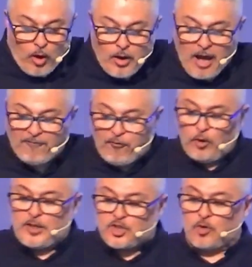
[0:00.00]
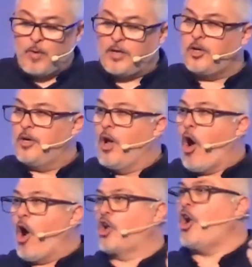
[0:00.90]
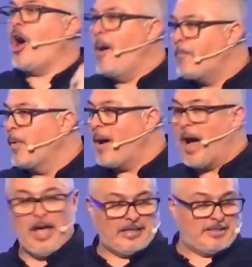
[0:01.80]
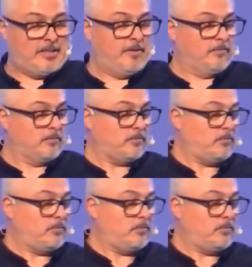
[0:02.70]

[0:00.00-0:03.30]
who are not fully surrendered are compromised.